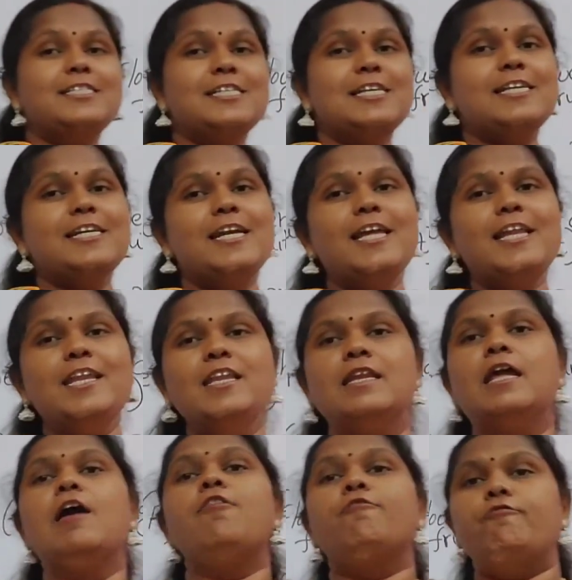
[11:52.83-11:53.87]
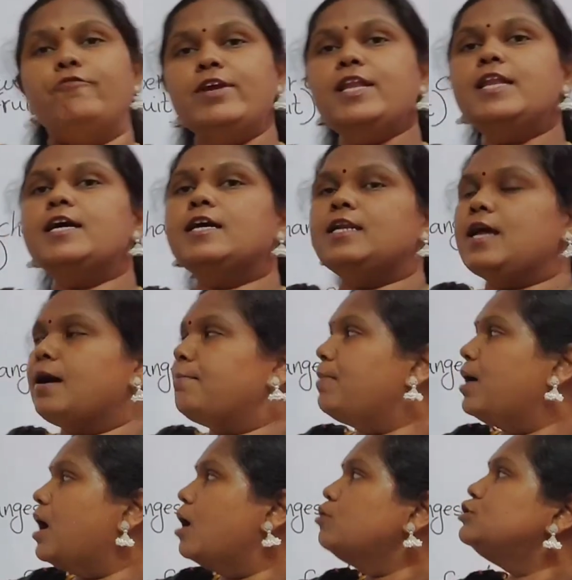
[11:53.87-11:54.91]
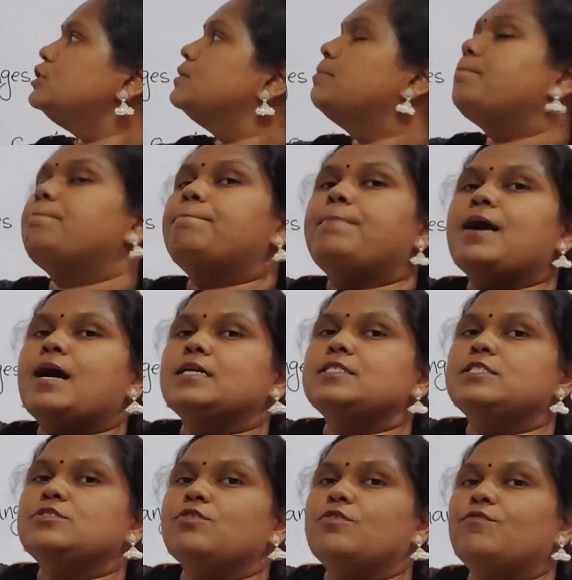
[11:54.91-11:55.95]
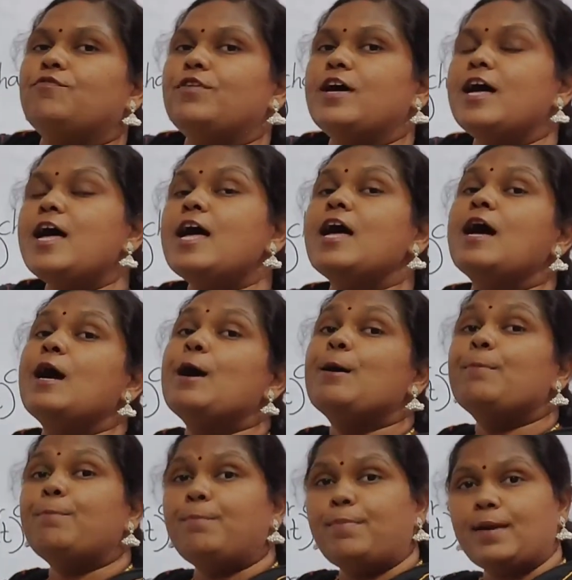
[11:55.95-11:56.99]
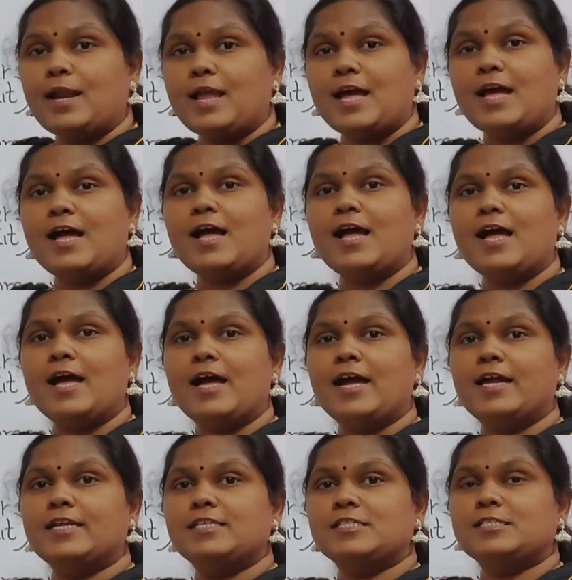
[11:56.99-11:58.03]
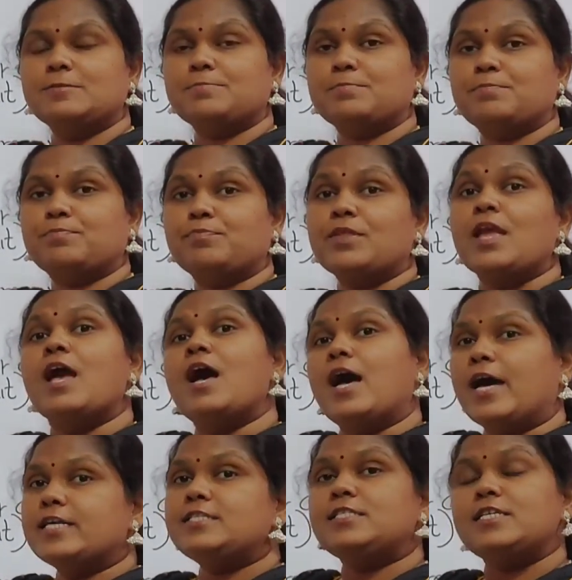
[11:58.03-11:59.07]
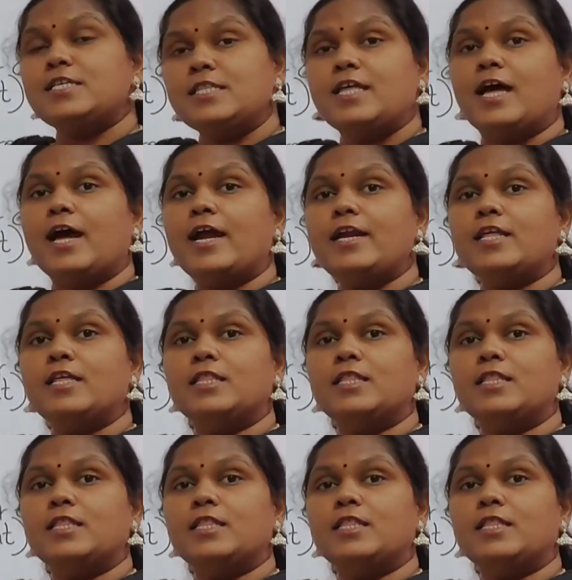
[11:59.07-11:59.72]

children? We learn about parts of a plant. I said that